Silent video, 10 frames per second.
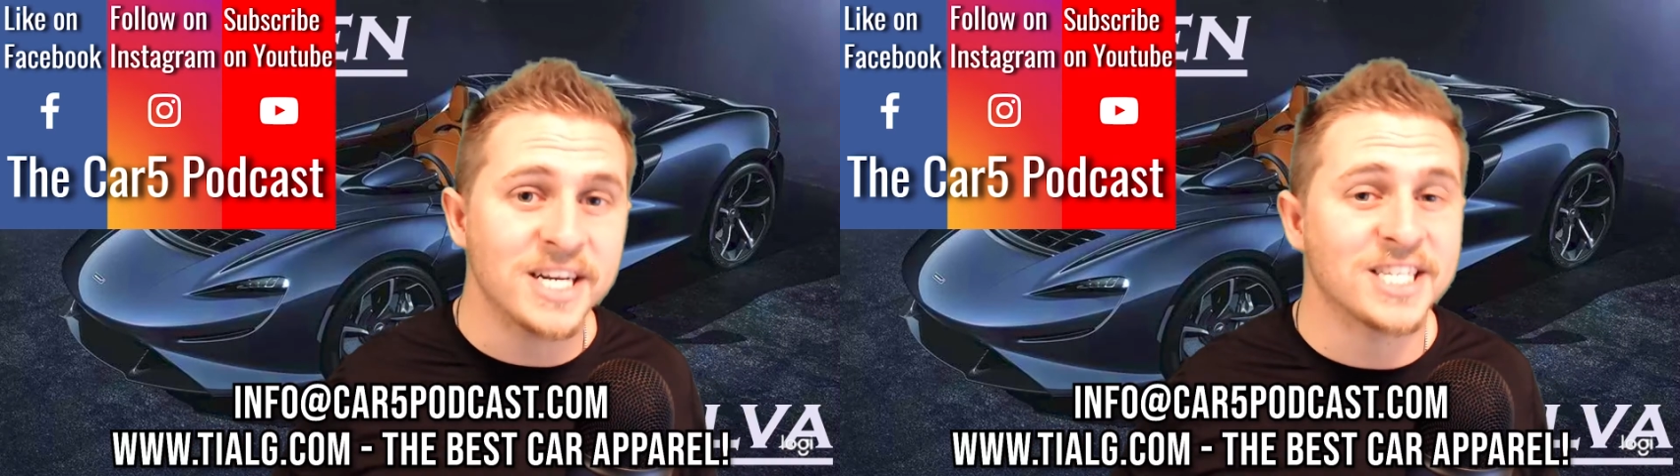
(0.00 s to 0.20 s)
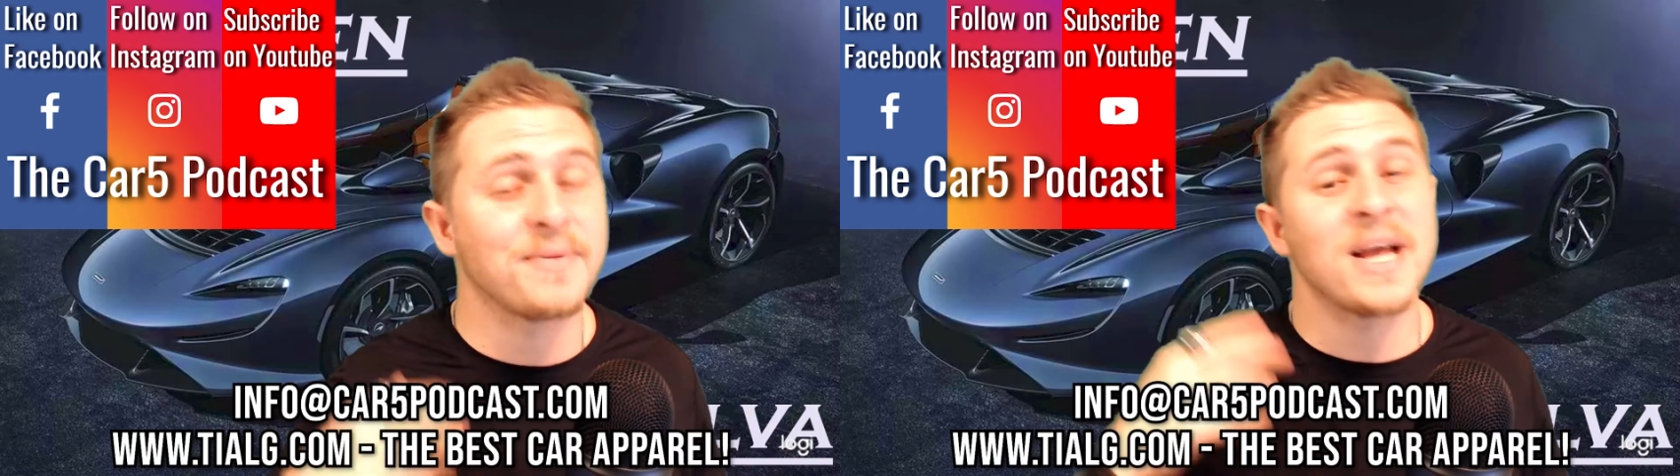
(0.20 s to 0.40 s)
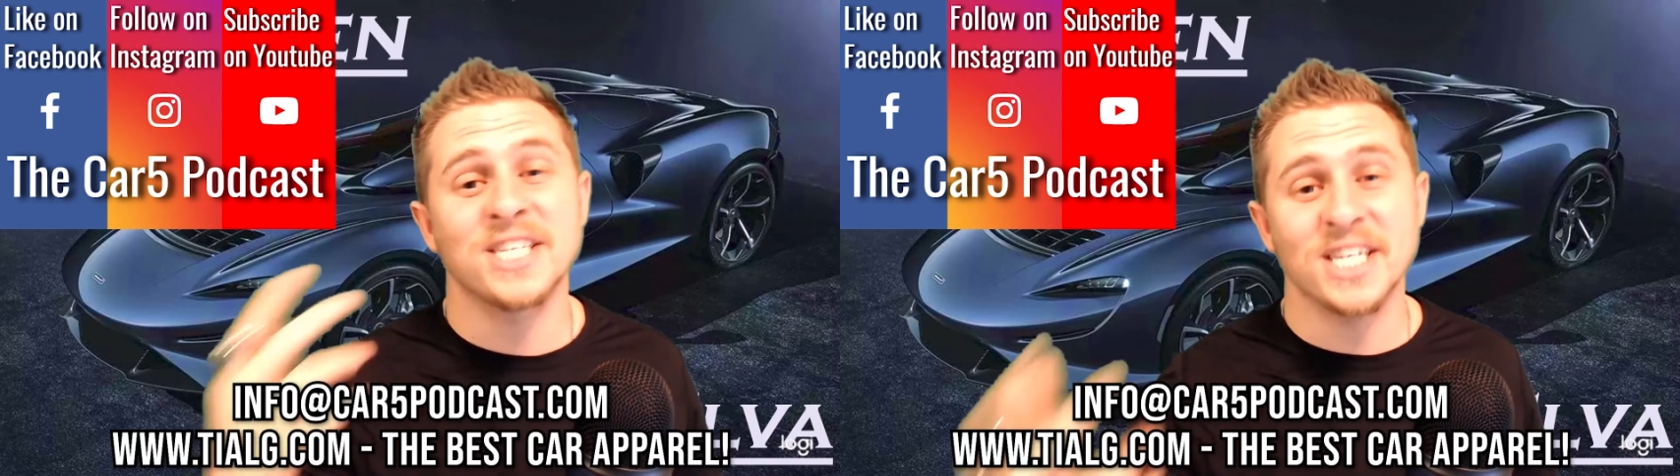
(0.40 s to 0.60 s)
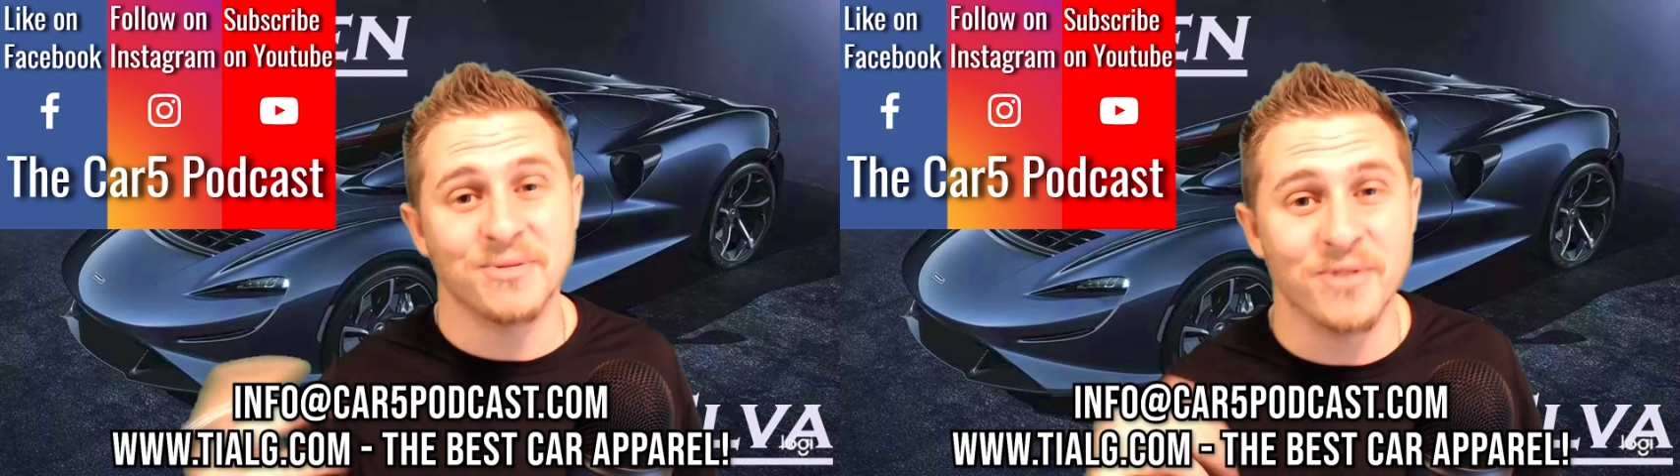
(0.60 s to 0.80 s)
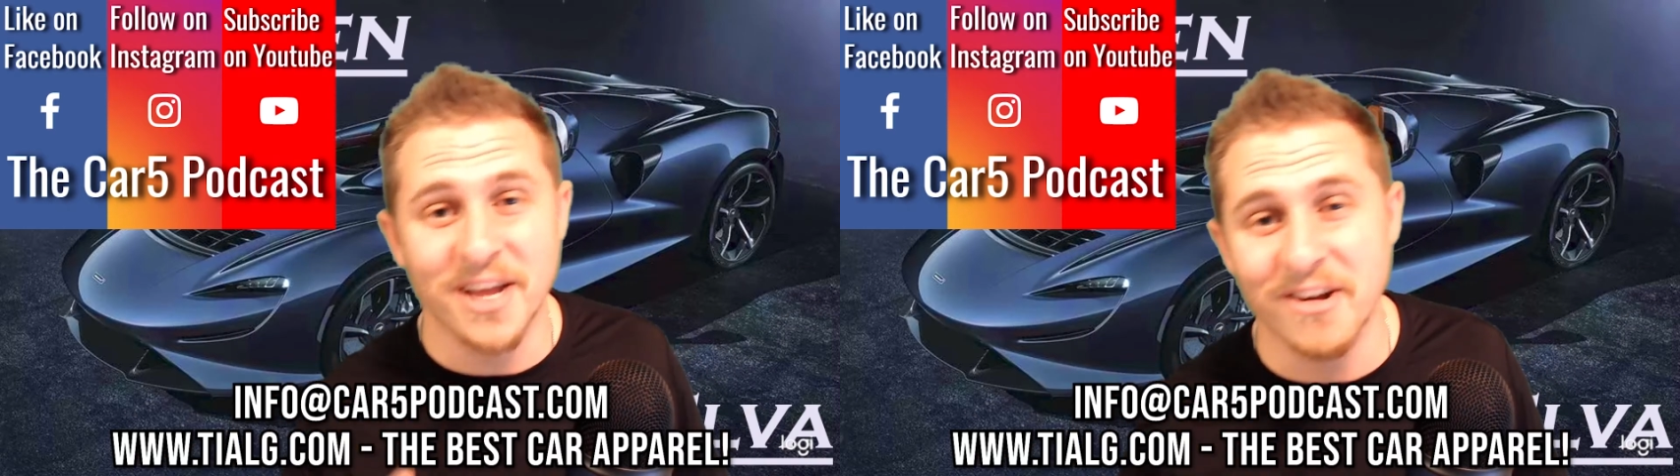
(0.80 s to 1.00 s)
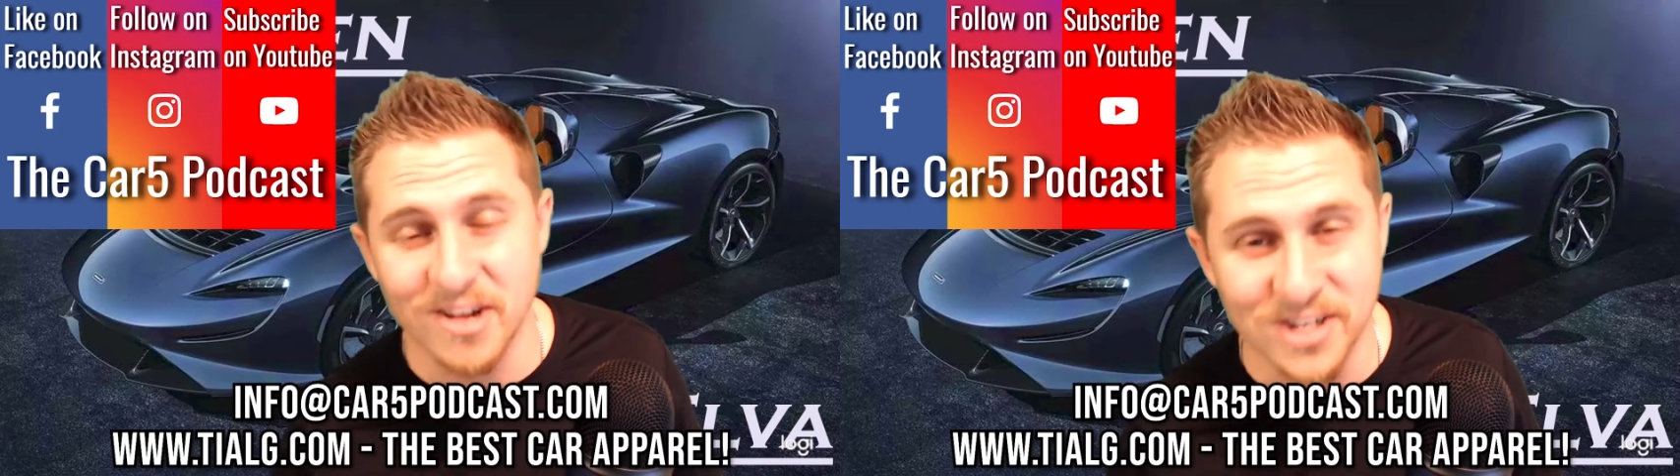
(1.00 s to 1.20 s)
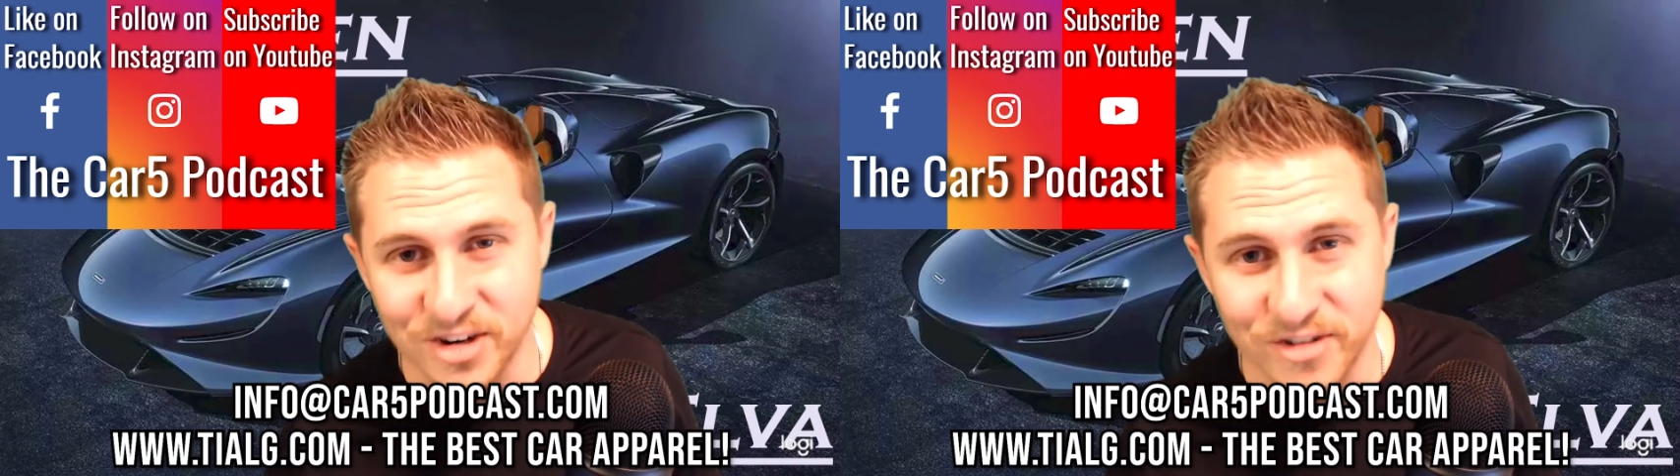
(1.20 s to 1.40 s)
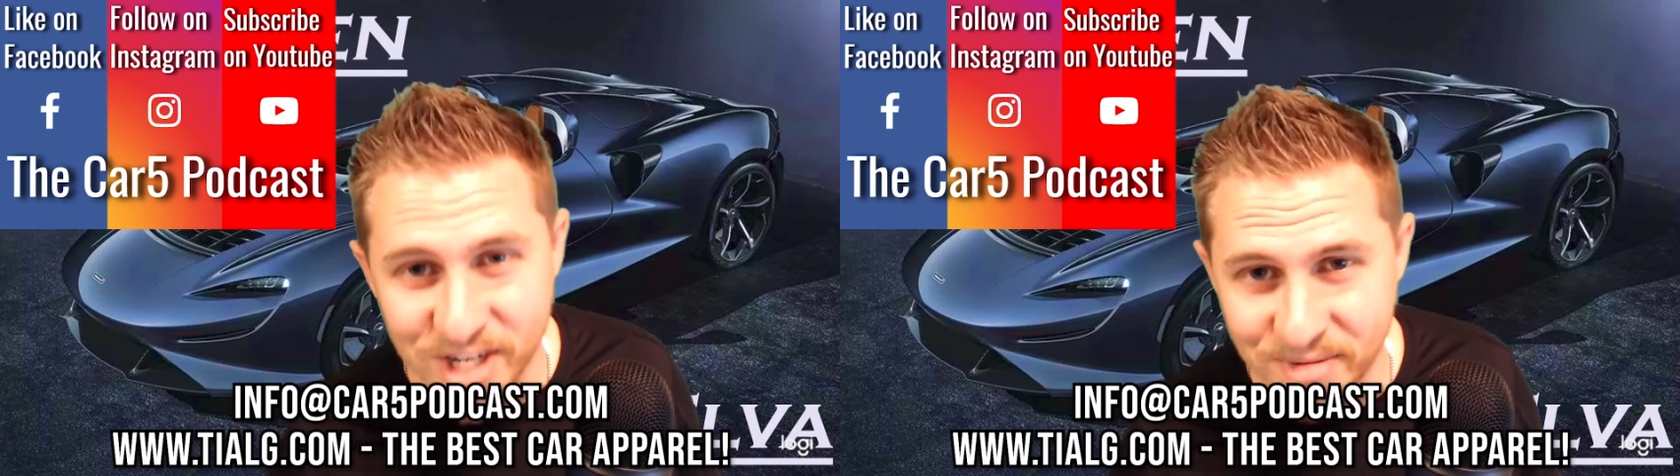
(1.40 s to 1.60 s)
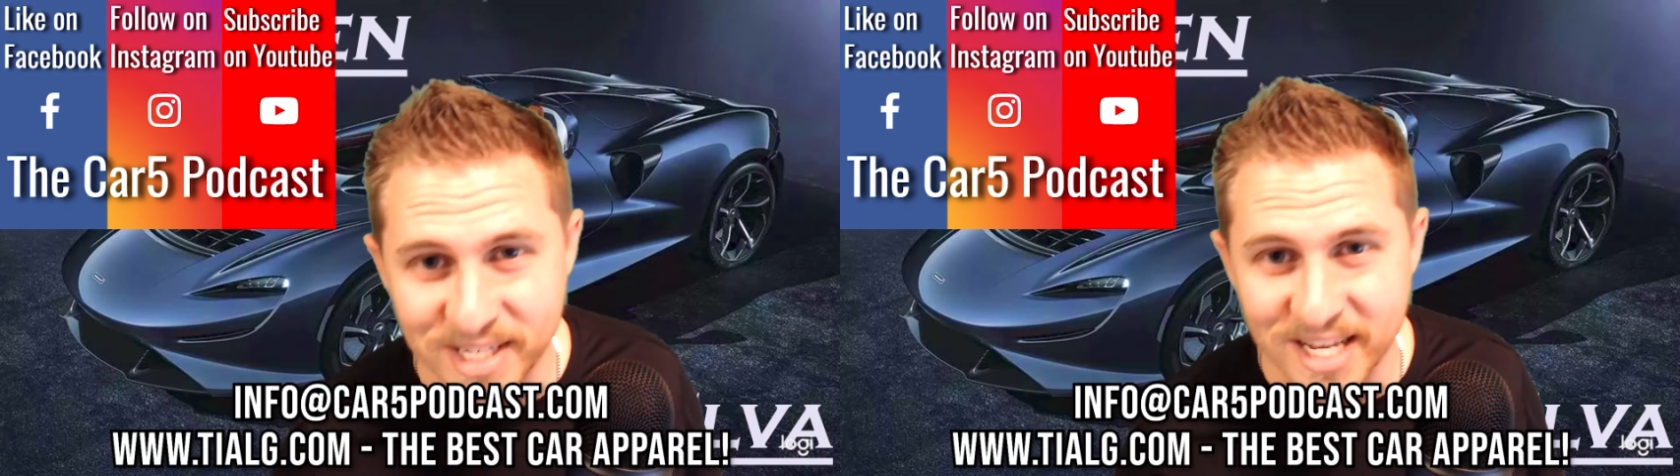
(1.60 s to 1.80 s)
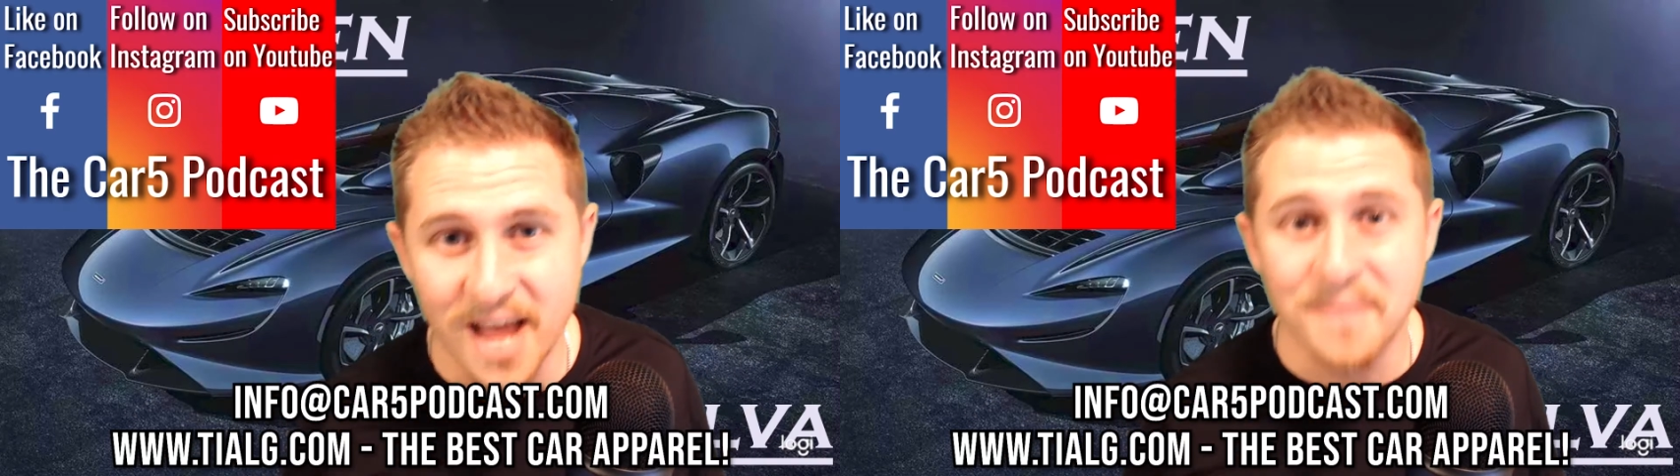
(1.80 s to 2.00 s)
especially as we're getting closer to Christmas
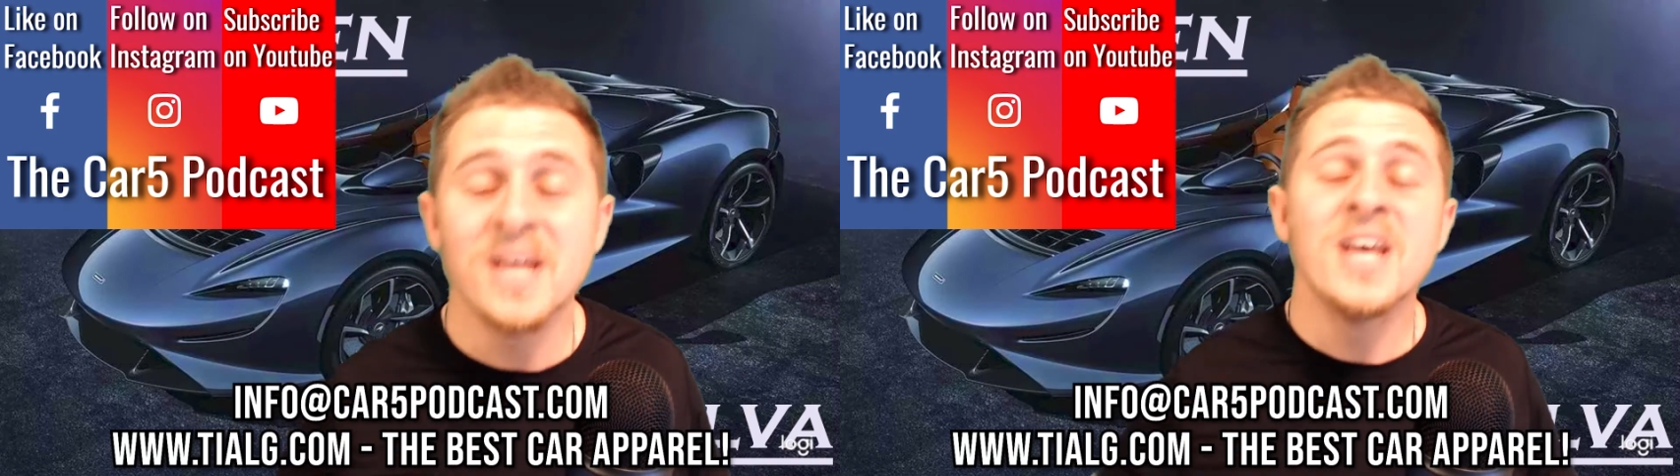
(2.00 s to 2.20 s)
time.